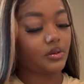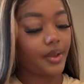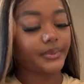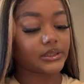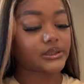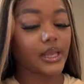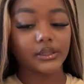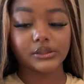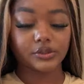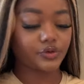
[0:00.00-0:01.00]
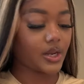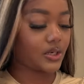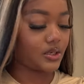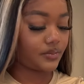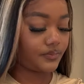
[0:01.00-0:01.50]
I'm excited to try
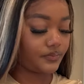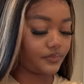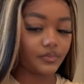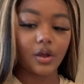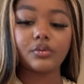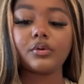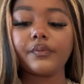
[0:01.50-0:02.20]
that. I don't know.